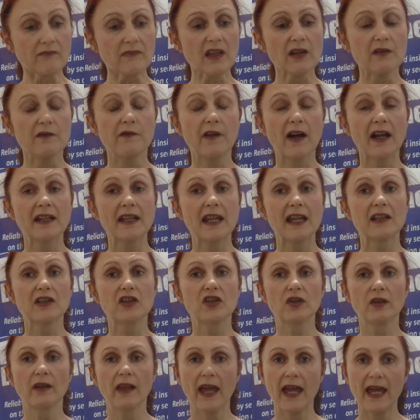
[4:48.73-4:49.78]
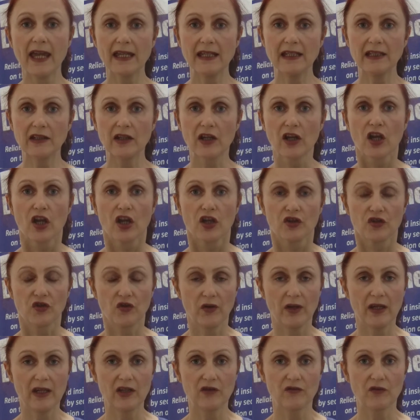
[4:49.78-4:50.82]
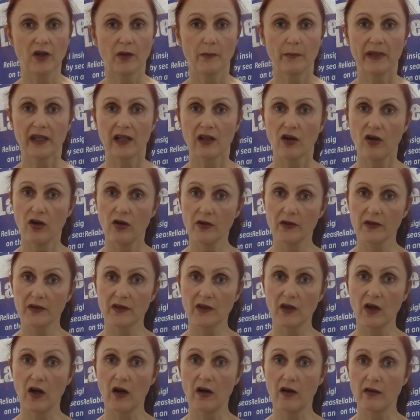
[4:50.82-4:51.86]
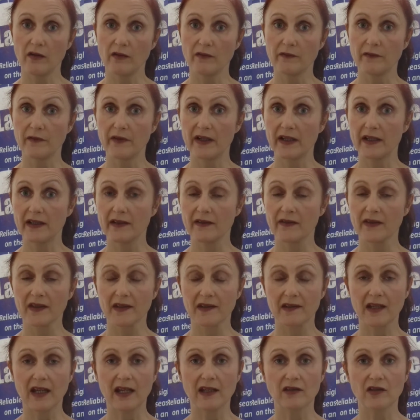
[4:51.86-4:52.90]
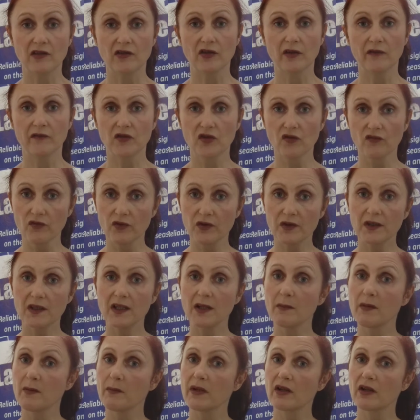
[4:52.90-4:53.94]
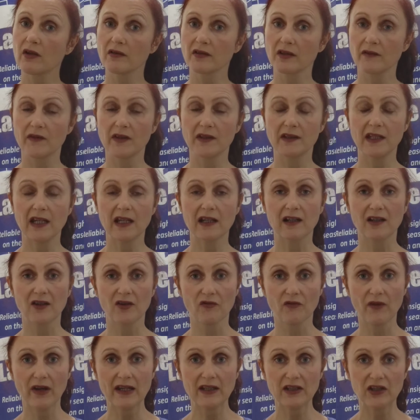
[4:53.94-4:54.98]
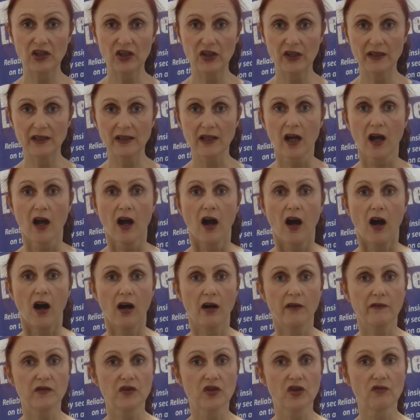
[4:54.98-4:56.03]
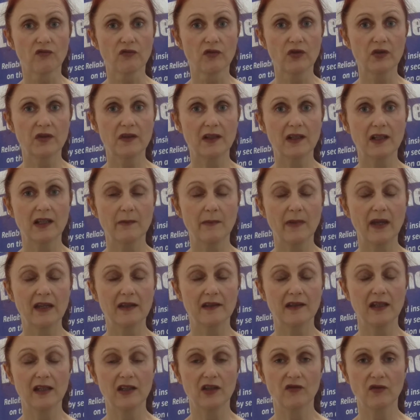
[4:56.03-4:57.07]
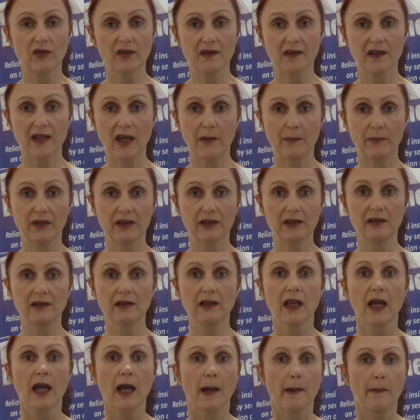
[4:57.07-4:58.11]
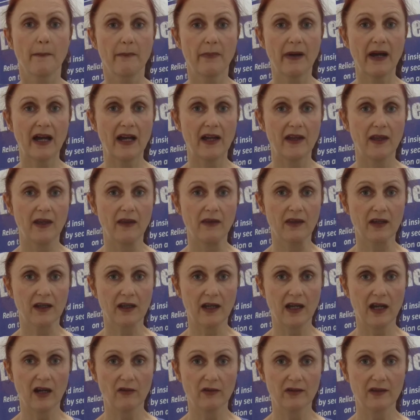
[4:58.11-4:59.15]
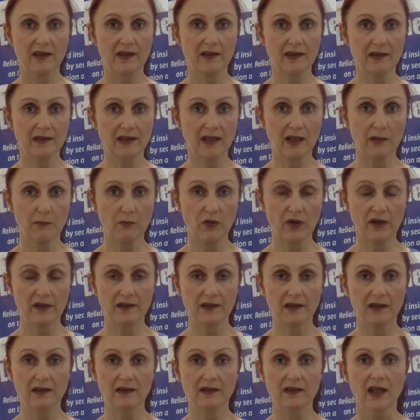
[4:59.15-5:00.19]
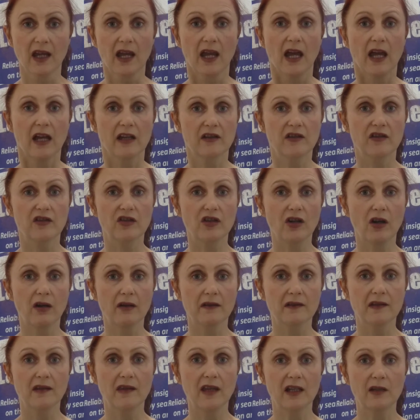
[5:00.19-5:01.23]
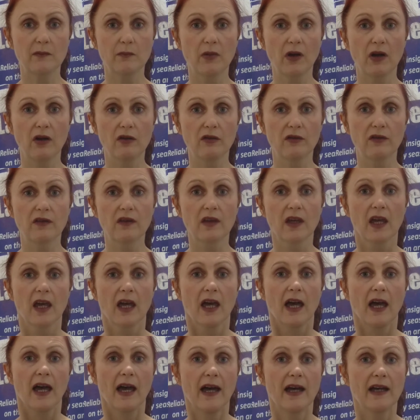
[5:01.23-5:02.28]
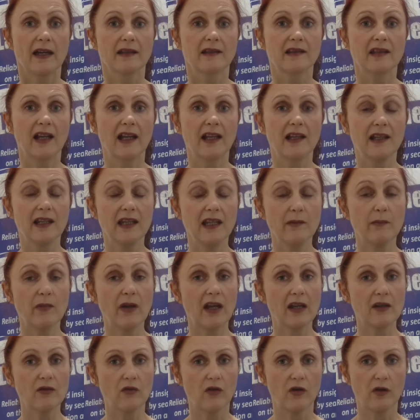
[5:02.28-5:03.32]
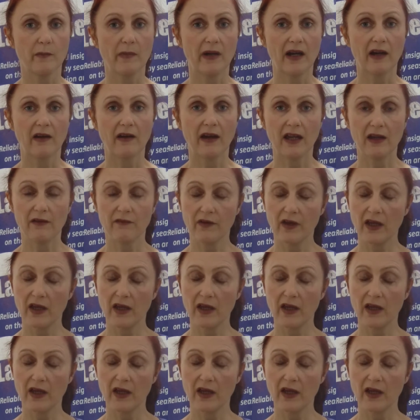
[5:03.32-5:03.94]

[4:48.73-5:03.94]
financial aid to Israel because of the status of Jerusalem and because of the declaration of Jerusalem as Israel's capital by the current sitting president, a stance that both Tlaib and Omar have